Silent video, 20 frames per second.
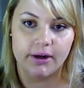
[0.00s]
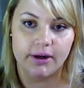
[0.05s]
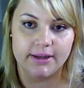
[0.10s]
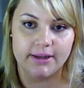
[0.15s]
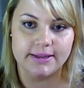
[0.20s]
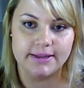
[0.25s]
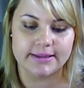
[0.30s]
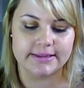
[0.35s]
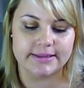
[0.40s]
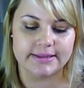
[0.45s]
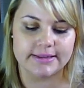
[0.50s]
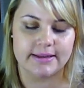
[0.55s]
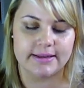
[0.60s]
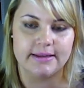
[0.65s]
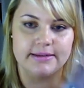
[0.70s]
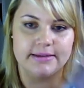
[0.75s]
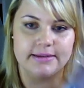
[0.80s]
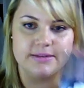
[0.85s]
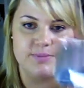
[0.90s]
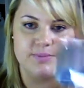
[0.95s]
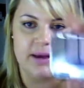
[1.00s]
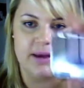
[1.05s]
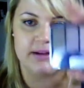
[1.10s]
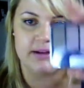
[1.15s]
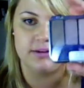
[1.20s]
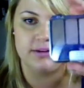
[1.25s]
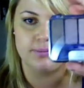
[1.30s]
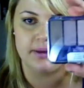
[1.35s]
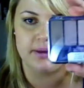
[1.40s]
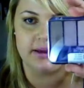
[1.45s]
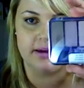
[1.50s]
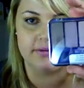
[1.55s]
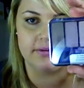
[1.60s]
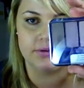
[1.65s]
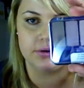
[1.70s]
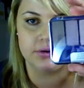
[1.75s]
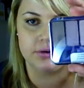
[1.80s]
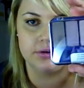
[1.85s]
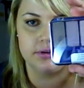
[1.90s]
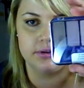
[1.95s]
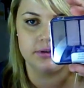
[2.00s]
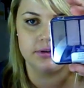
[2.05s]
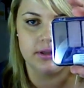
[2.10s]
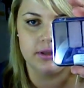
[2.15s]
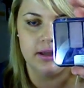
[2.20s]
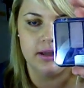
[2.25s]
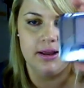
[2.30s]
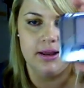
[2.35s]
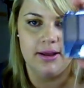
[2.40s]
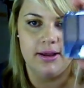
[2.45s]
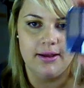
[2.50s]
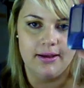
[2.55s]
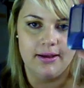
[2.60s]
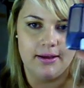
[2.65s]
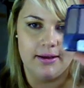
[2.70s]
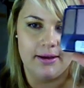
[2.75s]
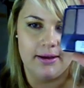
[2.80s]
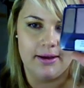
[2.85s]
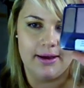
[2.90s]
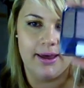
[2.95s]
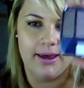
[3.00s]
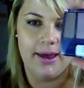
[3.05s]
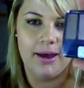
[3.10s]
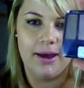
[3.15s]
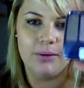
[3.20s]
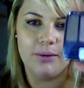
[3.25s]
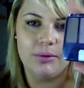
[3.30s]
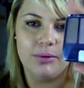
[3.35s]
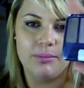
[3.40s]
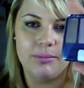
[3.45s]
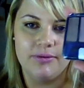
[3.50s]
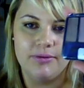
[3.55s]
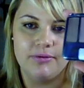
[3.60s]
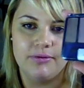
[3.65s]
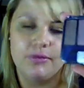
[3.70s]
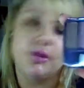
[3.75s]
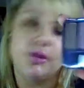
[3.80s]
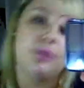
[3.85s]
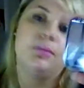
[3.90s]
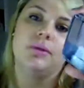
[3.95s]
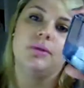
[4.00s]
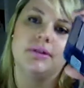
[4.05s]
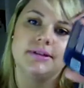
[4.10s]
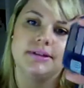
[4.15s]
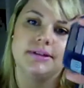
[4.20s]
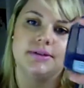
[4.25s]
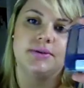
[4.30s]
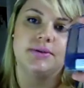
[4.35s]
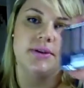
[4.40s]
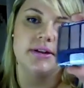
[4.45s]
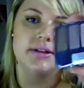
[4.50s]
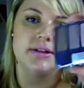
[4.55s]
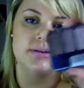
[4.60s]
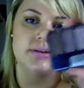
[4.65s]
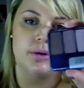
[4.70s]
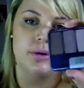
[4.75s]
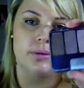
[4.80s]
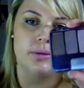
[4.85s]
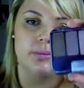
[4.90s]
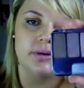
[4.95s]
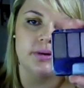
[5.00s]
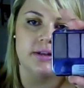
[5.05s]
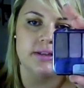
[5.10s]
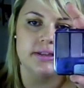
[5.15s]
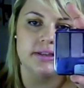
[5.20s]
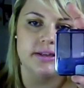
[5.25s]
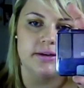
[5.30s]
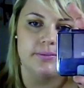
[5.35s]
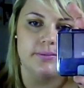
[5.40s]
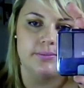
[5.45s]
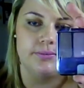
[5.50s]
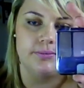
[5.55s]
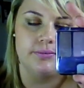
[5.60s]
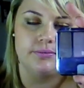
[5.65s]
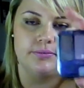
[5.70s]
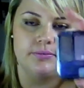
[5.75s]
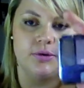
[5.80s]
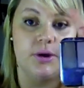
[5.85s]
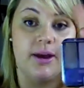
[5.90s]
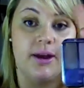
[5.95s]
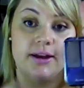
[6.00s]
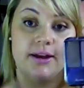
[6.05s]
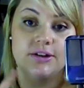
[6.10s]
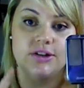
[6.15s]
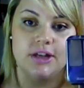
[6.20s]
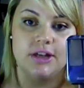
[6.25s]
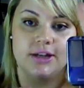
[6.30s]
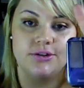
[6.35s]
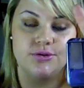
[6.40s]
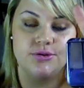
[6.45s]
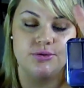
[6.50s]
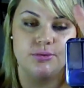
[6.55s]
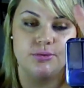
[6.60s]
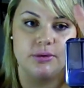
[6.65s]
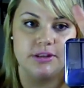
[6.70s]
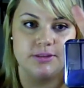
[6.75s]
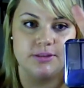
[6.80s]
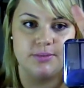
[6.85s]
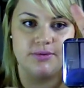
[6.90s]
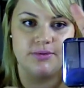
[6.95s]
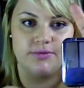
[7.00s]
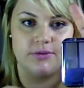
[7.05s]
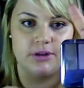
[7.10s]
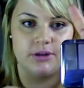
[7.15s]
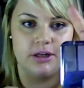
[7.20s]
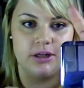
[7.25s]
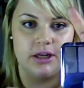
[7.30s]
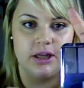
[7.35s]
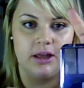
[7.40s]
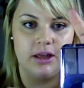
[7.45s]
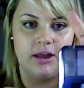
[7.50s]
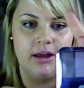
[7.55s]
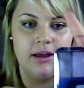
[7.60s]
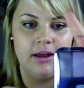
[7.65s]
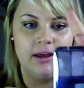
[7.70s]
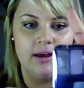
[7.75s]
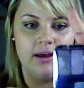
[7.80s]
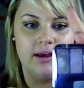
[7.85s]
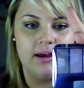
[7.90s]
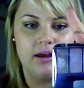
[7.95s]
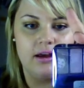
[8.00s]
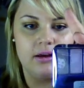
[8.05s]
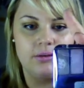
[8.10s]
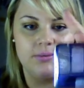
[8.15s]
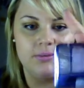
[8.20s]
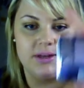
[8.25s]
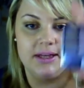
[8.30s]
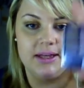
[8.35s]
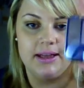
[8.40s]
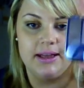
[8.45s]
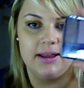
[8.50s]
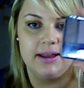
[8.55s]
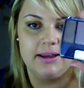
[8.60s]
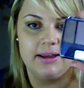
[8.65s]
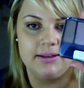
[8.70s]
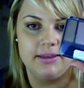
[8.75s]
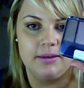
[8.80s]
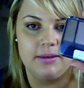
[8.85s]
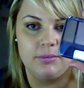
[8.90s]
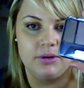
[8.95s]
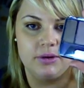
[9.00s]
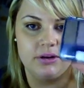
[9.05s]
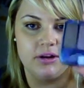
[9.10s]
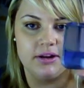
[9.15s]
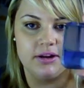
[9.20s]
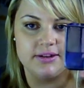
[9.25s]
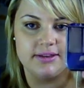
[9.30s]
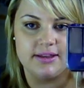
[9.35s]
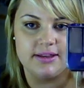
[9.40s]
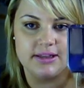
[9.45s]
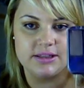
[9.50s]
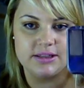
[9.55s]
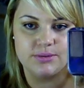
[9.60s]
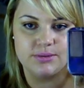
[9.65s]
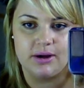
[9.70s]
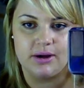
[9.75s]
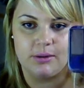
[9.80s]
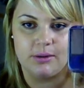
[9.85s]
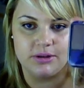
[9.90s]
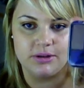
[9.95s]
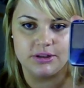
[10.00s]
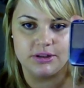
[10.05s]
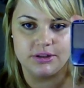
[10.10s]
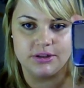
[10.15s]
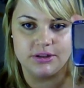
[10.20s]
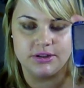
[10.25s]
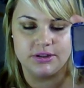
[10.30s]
is this palette by CoverGirl. I had one before. It wasn't this one, but no, I actually had 2 ones before, and I liked them a lot. That's why I wanted